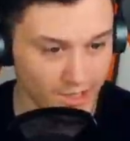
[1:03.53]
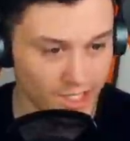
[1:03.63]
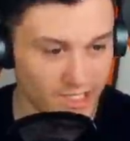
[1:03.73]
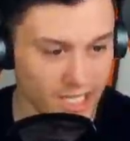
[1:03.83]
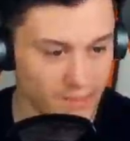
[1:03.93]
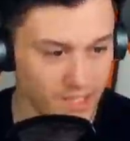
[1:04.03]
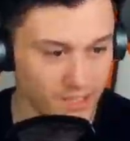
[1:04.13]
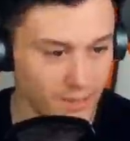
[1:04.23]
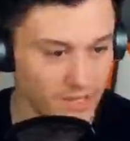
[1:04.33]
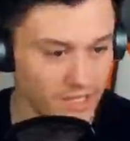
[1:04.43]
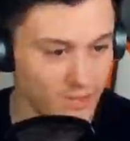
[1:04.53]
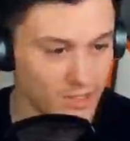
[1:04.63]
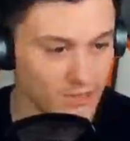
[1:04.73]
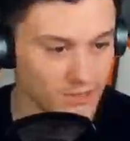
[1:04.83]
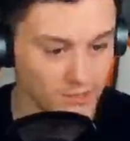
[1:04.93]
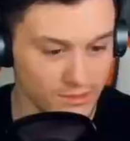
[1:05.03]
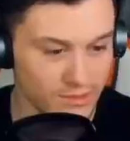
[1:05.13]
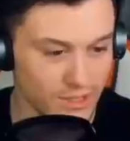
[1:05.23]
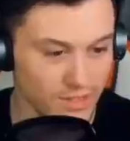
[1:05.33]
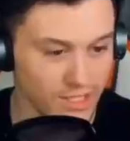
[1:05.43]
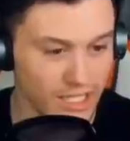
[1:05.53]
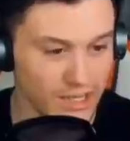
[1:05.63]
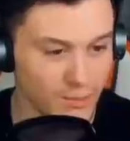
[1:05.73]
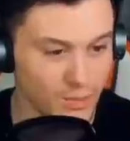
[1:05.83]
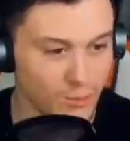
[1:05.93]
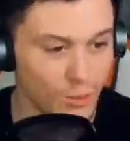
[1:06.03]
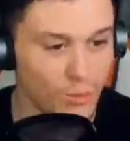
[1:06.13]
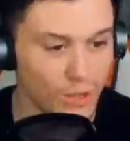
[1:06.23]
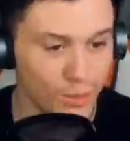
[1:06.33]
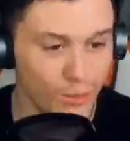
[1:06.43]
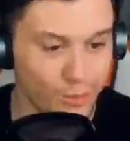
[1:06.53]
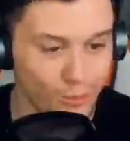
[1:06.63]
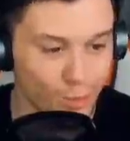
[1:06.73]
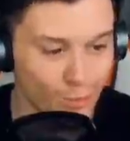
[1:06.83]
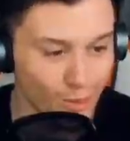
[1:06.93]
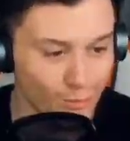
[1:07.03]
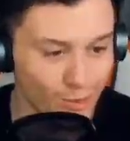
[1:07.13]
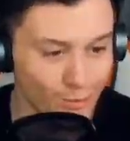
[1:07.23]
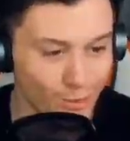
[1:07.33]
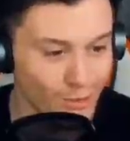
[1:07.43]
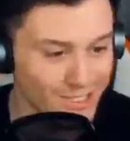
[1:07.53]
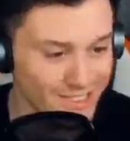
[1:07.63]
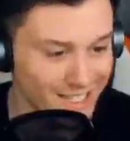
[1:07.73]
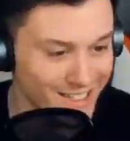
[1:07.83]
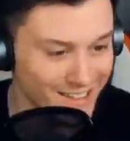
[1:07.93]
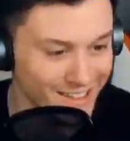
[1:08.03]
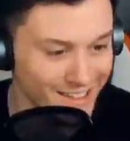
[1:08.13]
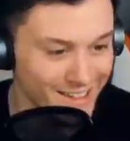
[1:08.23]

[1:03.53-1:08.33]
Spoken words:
gonna attack me? I mean, this one, I think I got that one. What was that?